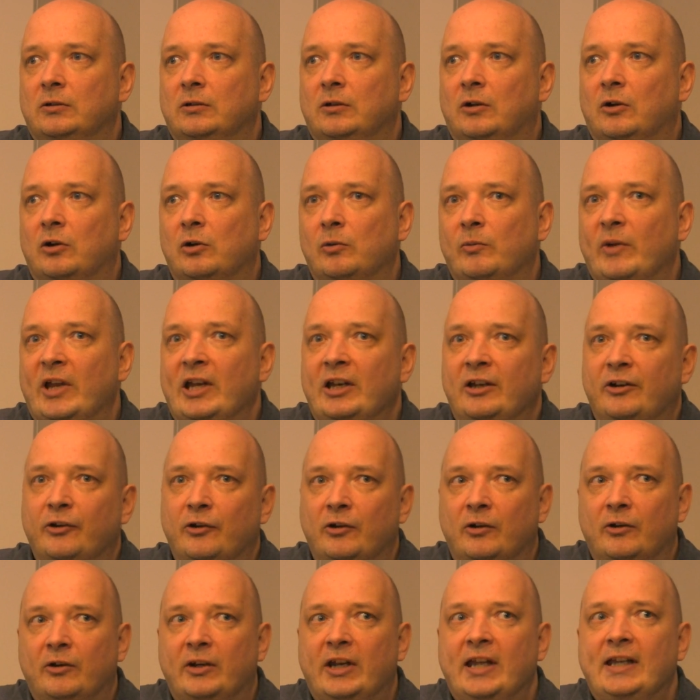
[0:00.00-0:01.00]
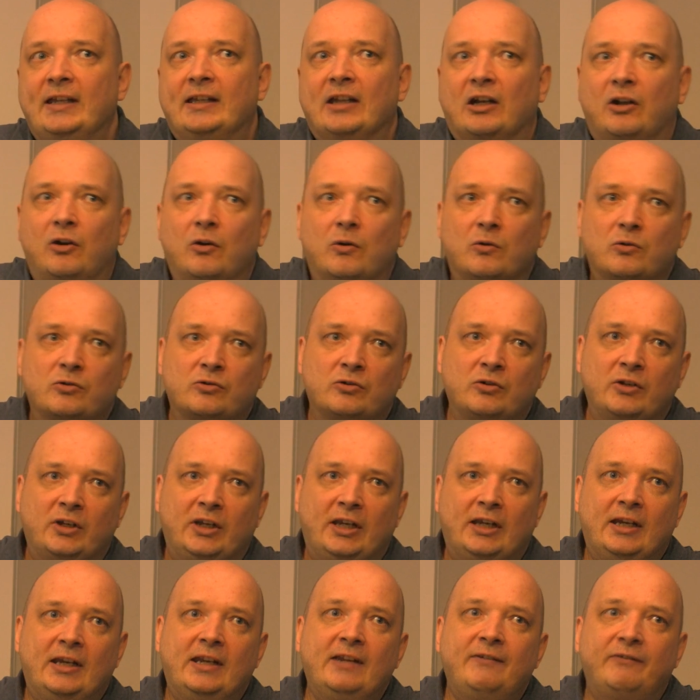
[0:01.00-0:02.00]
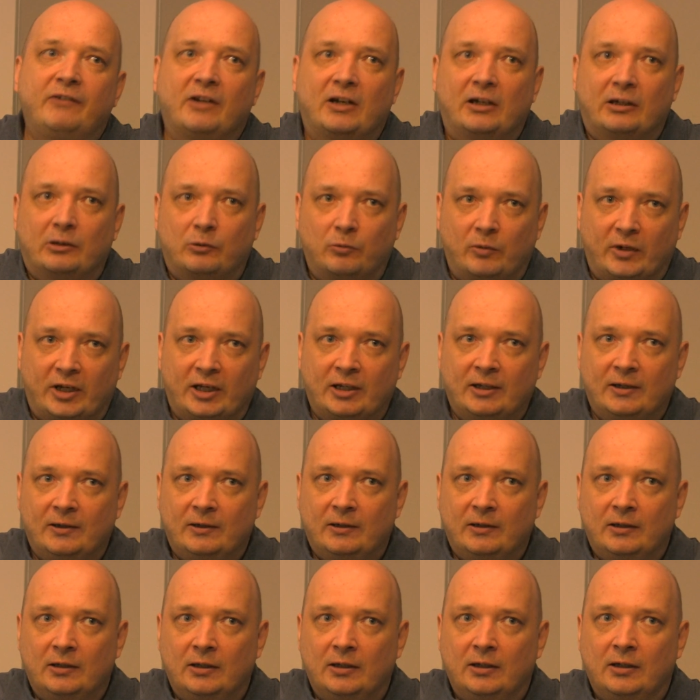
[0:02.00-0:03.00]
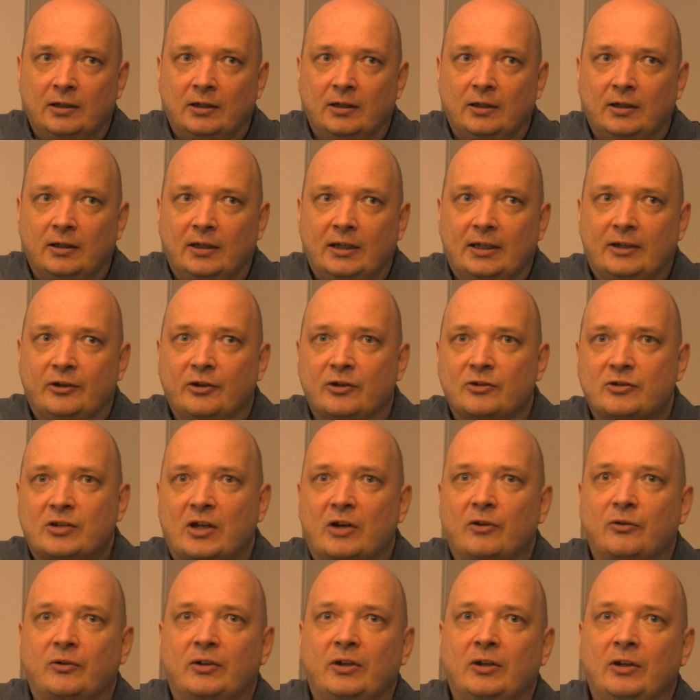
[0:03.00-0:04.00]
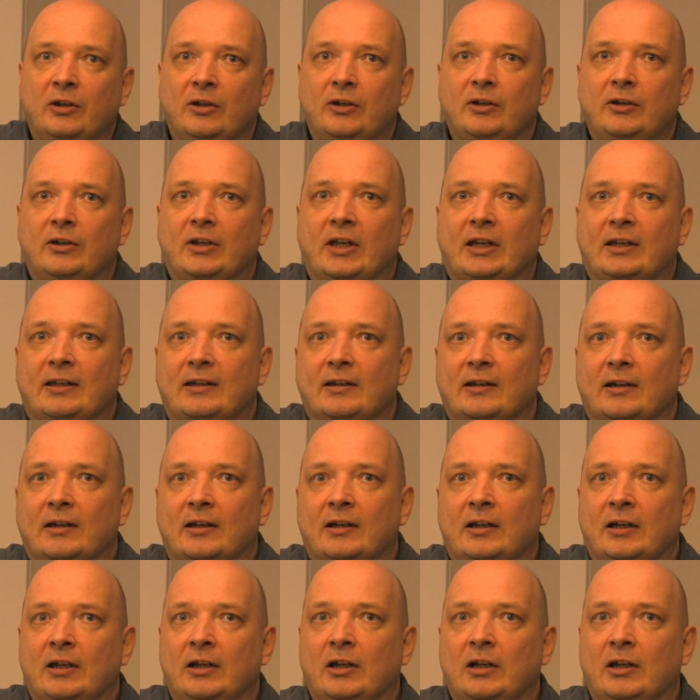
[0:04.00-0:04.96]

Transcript: or when the data goes in different way, it turns out that